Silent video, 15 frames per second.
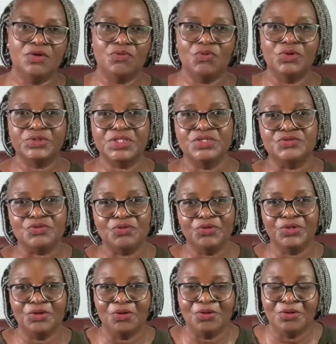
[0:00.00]
what is
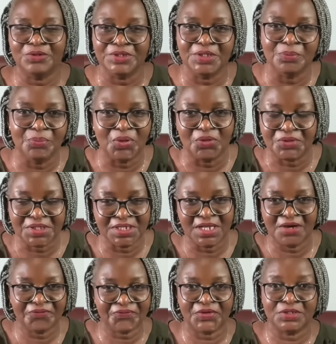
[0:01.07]
going on in
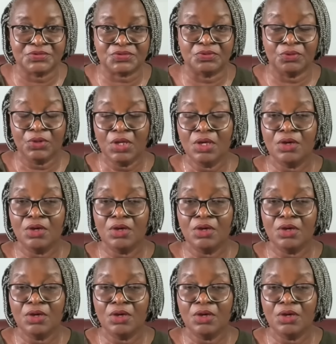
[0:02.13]
Burkina Faso,